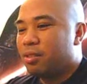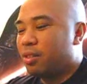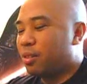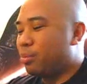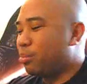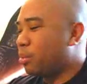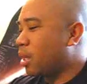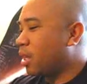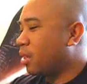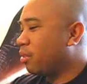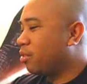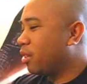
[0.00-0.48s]

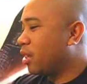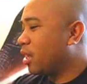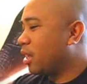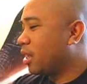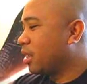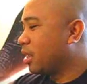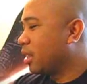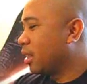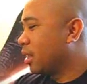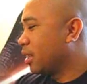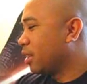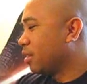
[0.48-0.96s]
from my
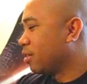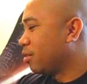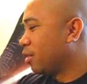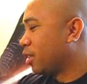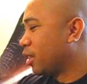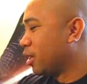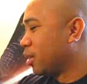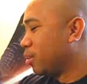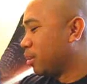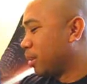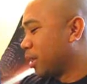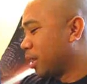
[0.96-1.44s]
fiance in the
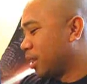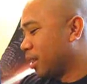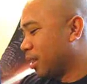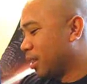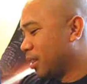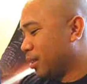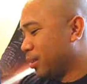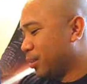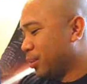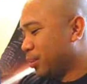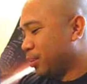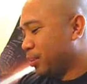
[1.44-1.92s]

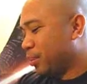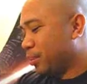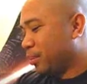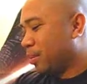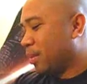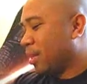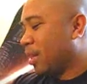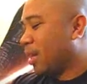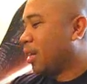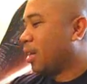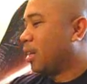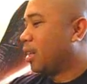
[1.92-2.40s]
Philippines.
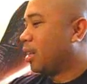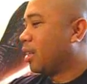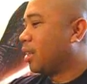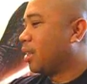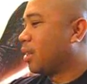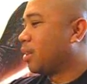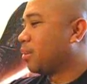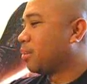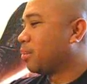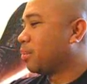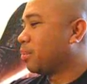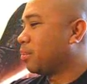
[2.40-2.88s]

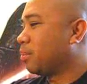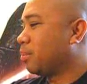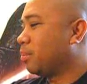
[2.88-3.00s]
Um,